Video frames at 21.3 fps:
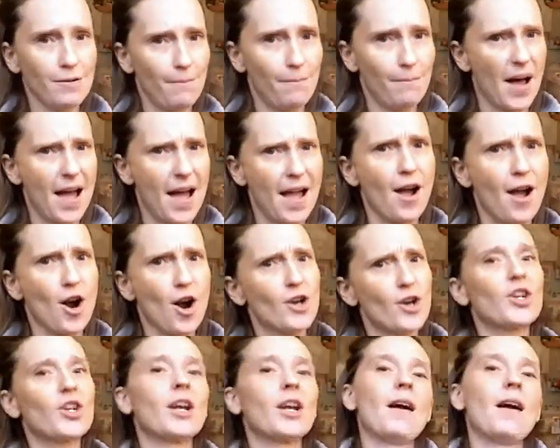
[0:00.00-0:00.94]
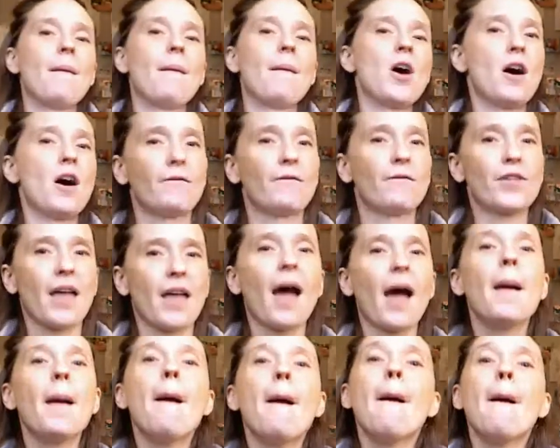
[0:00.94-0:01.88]
buy art. I'm all for that.
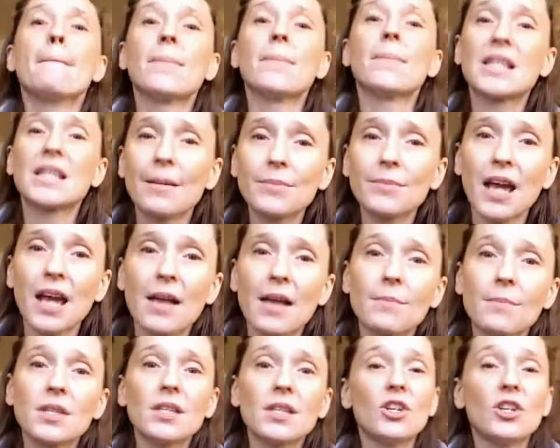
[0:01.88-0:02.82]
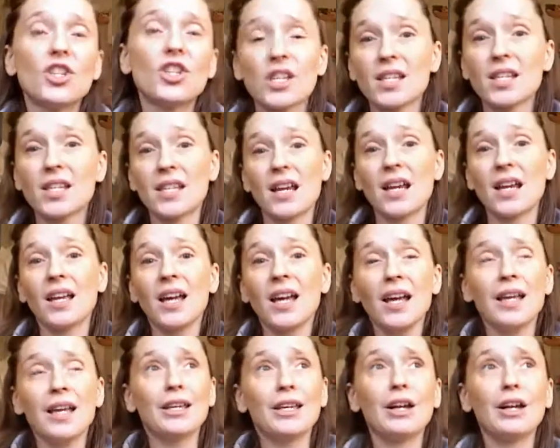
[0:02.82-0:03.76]
But sometimes you just think,
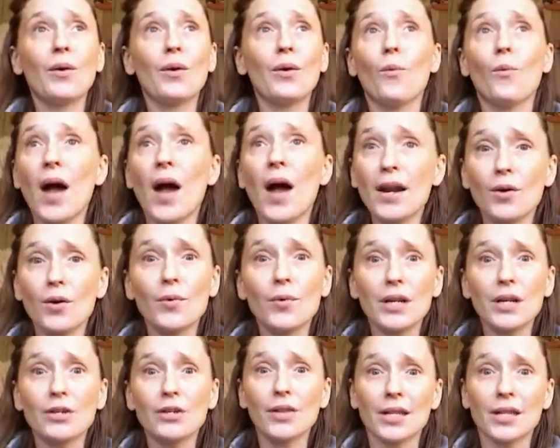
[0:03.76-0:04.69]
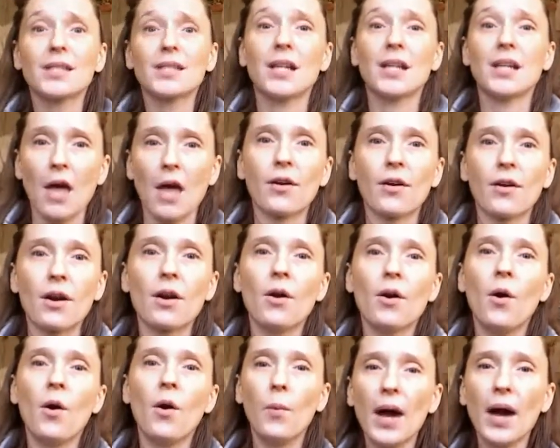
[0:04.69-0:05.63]
why don't we do this together?
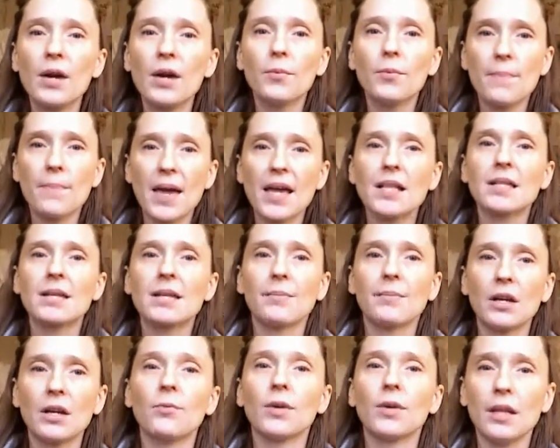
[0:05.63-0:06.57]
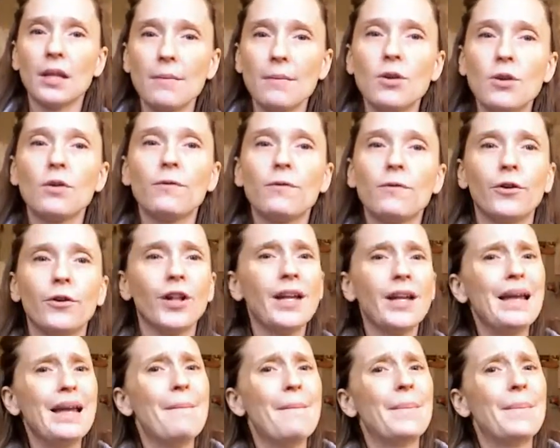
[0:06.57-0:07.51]
Why don't we paint something really beautiful?
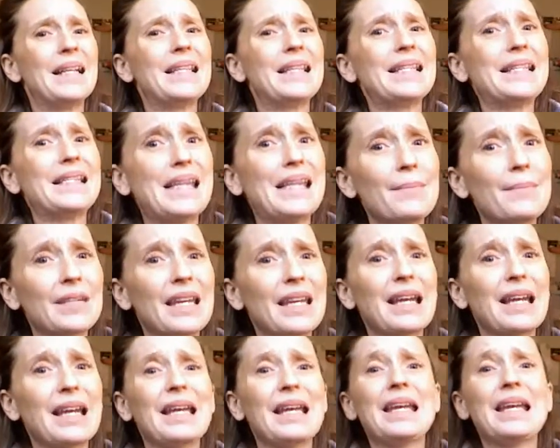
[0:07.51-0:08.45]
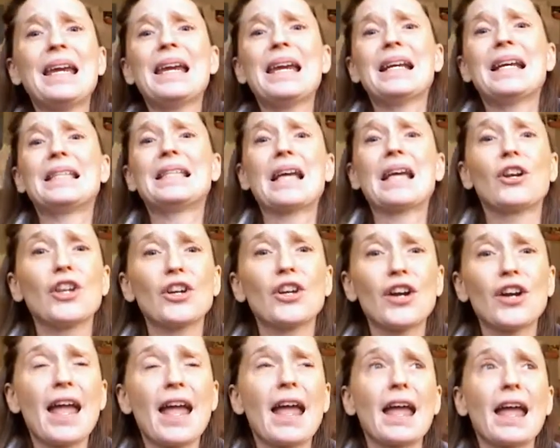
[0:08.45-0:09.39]
But it's intimidating, it's out of your
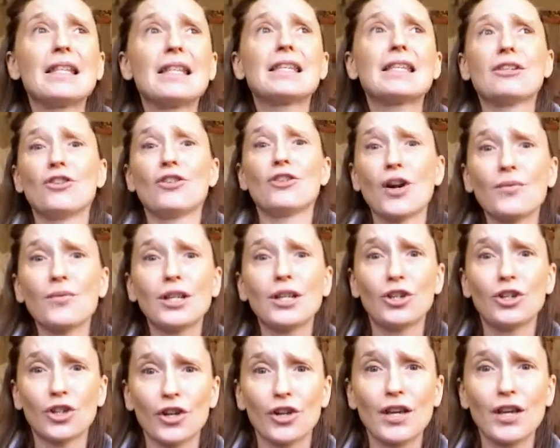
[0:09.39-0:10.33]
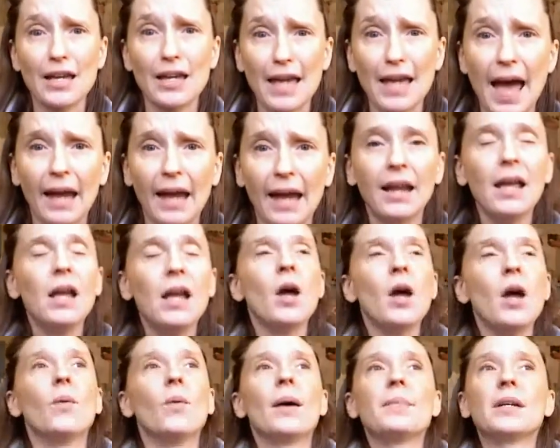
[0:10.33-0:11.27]
hands, and you're not really sure that you can.
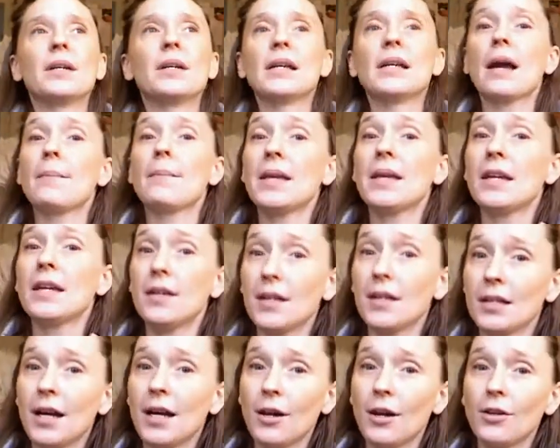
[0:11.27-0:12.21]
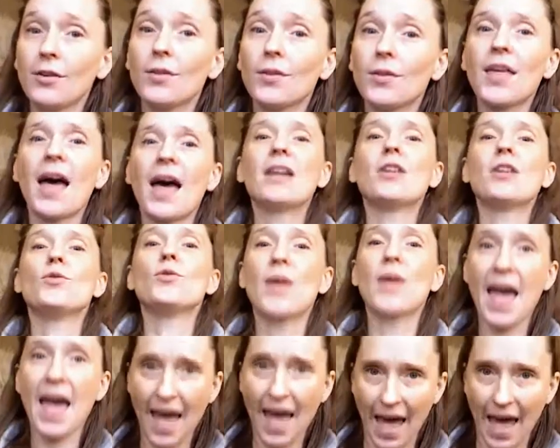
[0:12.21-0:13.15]
Well, I'm here to tell you that you
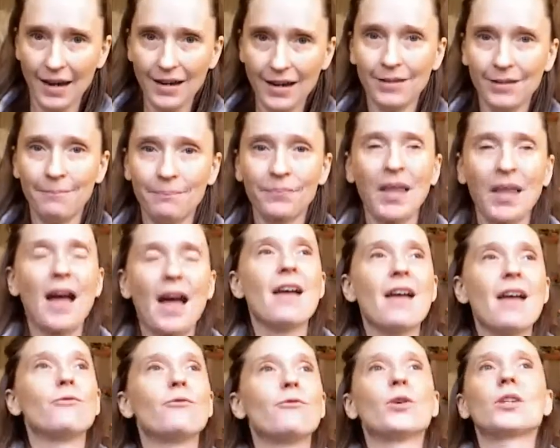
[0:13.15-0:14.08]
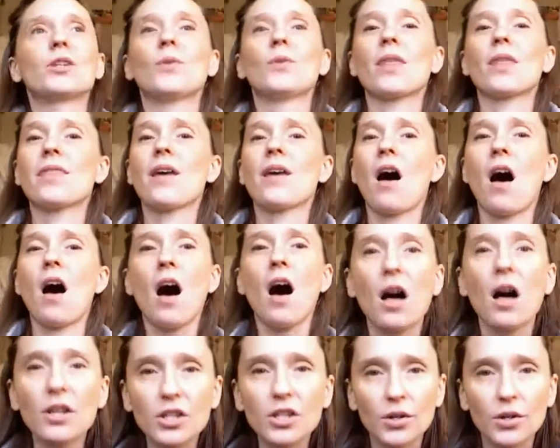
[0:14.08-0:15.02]
can. I have worked with
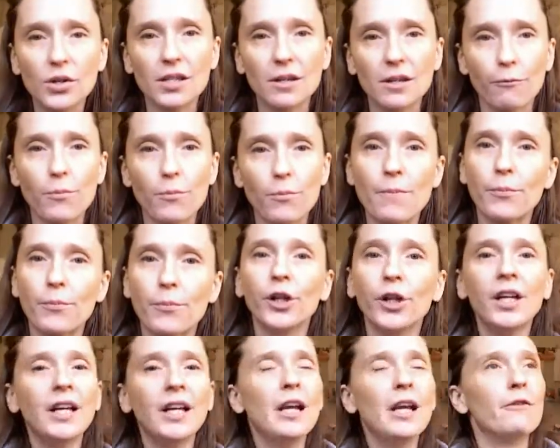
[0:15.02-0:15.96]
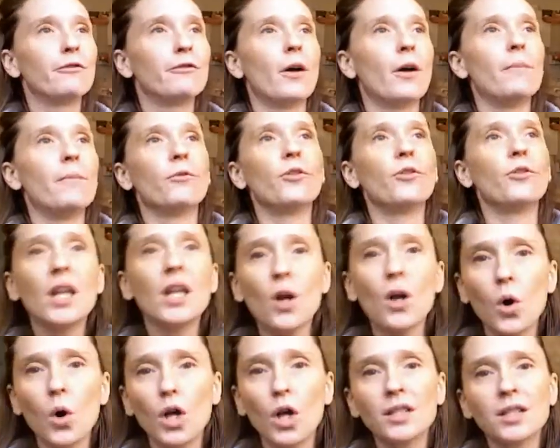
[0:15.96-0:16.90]
all sorts of people, from really
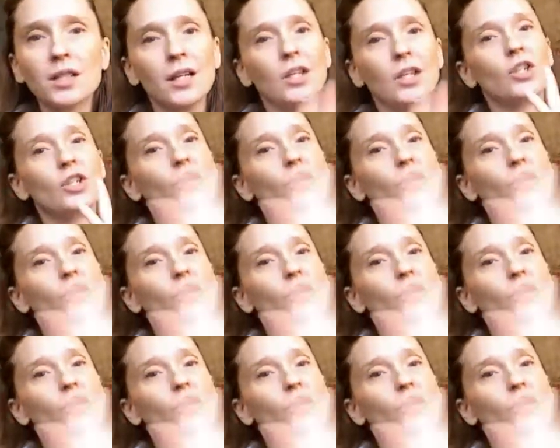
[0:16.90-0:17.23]
old to